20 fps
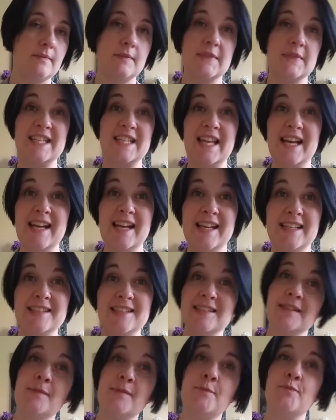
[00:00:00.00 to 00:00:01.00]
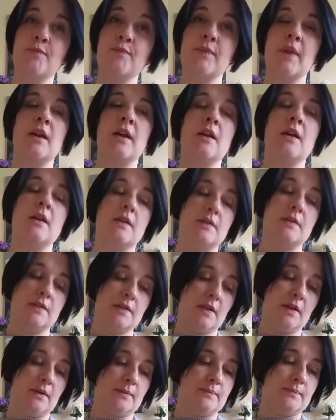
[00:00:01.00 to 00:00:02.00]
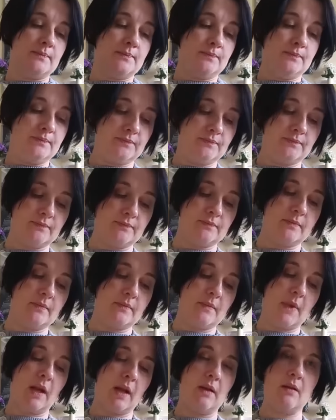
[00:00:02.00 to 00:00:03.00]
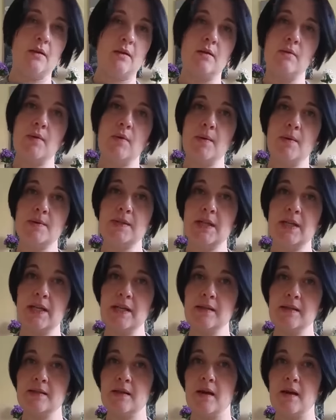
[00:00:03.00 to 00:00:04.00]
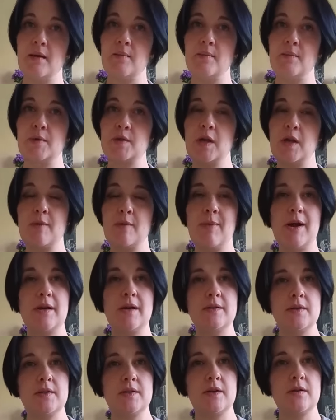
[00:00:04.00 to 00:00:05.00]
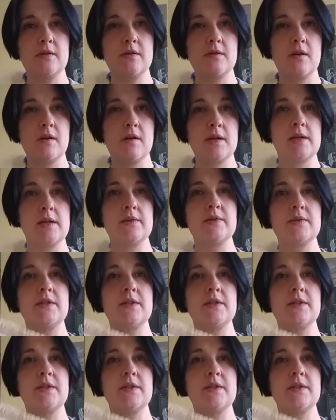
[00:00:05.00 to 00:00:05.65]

It's nice. So, where was I last time? Was I about to start the crocodile